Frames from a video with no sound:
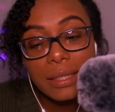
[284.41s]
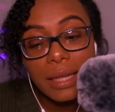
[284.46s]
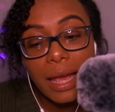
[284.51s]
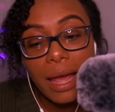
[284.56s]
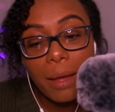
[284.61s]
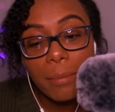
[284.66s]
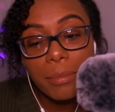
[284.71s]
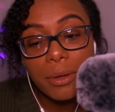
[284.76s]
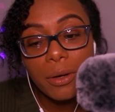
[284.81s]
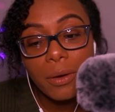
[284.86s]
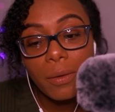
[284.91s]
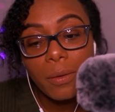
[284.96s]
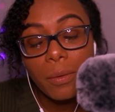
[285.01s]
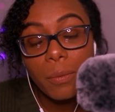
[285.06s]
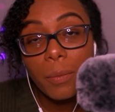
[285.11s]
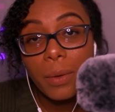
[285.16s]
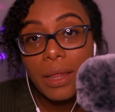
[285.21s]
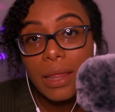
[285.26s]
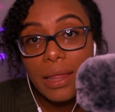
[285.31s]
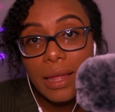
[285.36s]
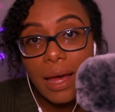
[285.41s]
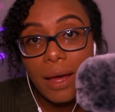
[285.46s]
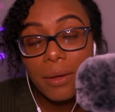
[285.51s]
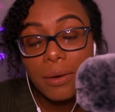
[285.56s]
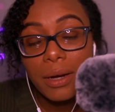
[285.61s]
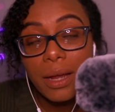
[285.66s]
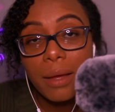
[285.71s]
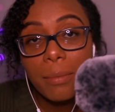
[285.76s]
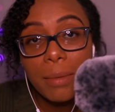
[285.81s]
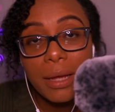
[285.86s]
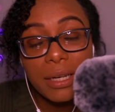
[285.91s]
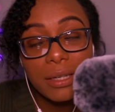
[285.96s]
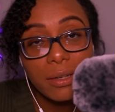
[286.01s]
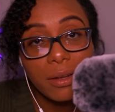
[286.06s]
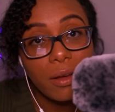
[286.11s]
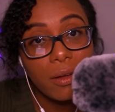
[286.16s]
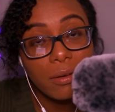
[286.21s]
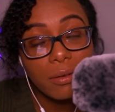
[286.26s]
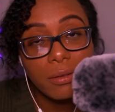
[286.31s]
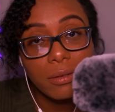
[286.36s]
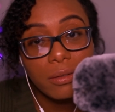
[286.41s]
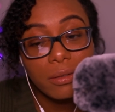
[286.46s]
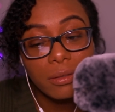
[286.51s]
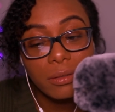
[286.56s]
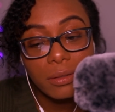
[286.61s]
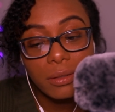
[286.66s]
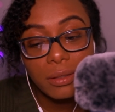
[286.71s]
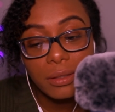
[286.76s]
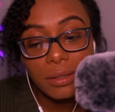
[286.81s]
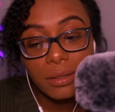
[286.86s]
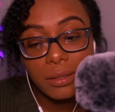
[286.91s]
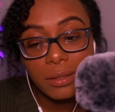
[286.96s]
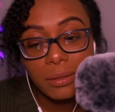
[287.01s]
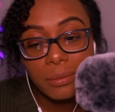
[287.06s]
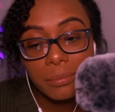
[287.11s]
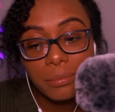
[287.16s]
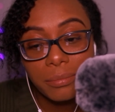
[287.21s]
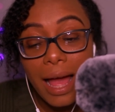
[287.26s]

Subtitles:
capital without a McDonald's.